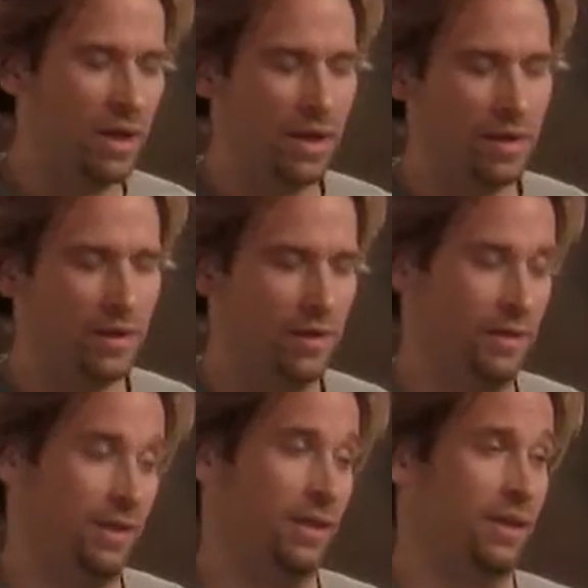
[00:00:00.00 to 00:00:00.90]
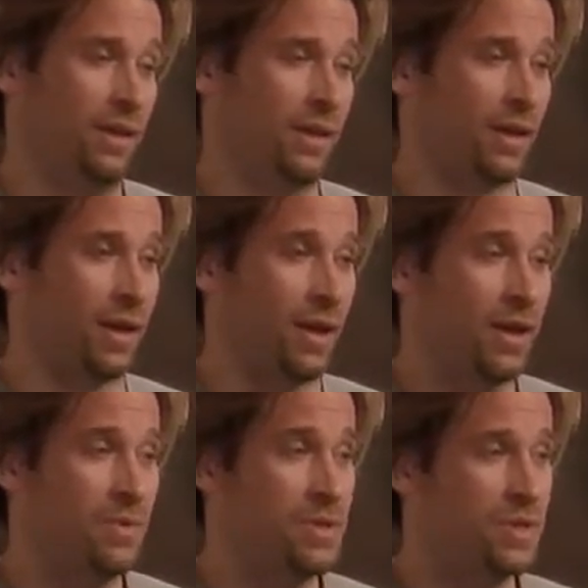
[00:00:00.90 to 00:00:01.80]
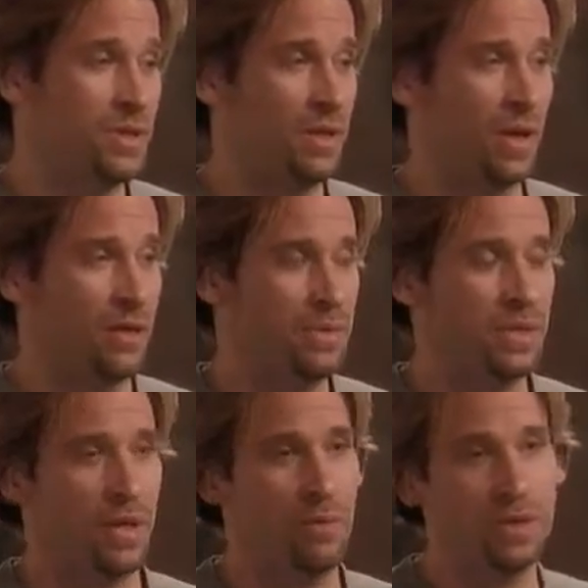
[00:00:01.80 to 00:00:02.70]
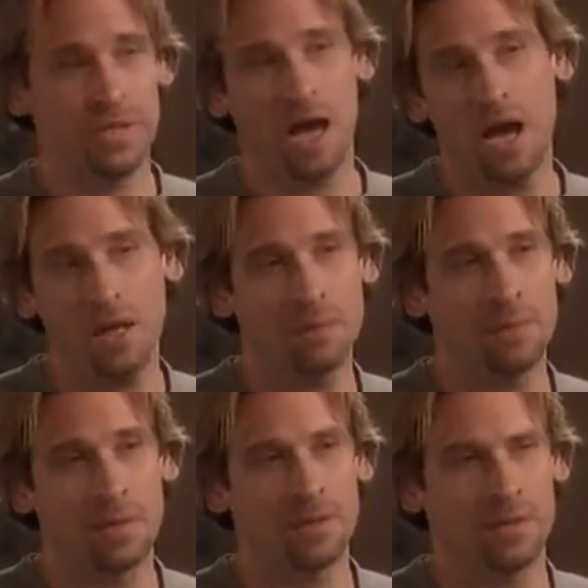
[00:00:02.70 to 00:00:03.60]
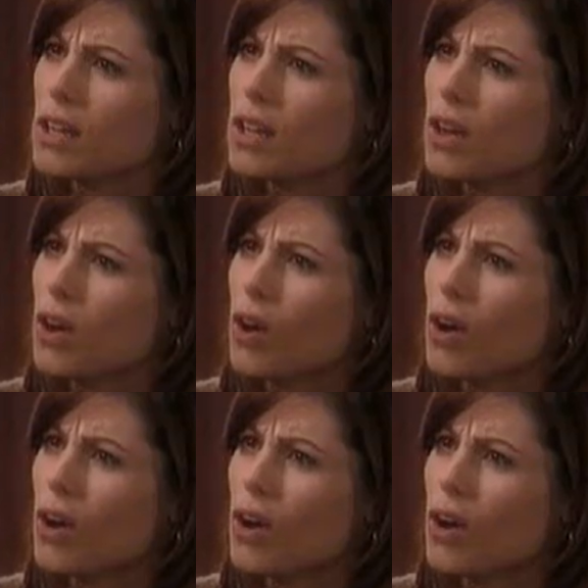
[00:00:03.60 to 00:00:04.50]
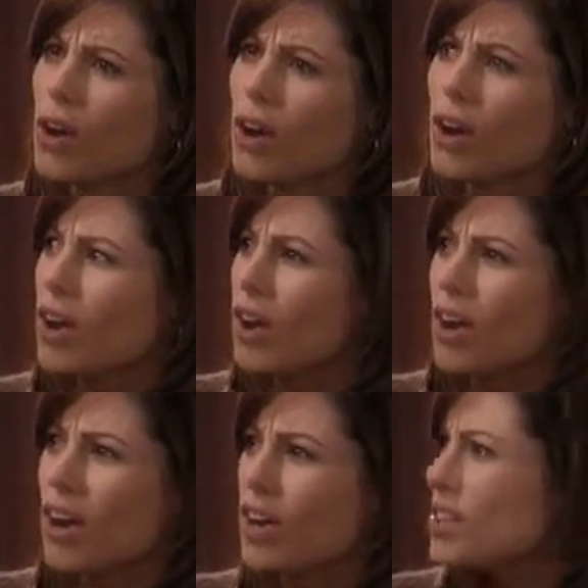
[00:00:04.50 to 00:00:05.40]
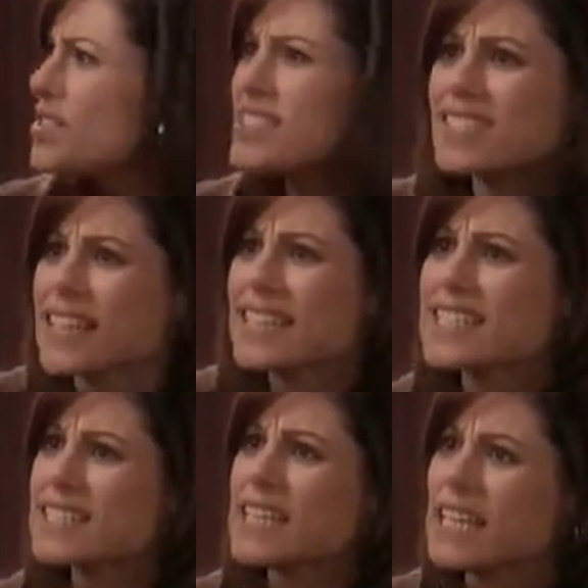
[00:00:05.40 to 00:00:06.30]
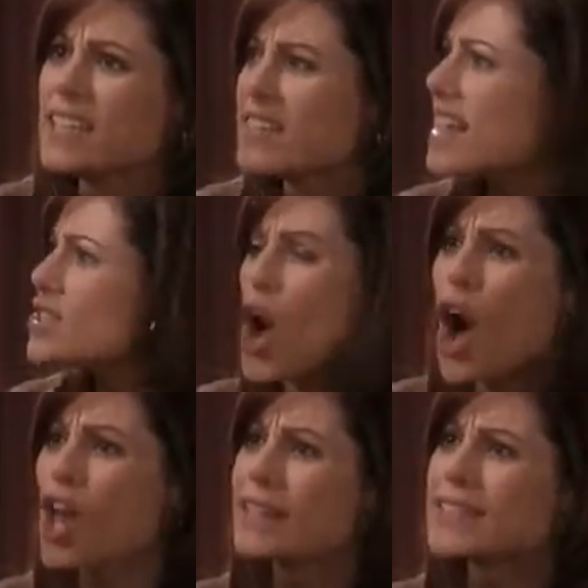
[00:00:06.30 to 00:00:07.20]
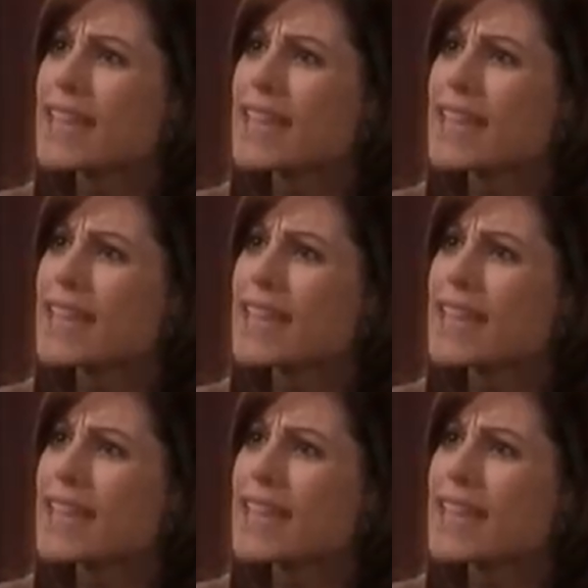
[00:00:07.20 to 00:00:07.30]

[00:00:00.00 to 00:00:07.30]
Eh, eh, it, was... It was that one time, and yeah. Are you 16? That's all it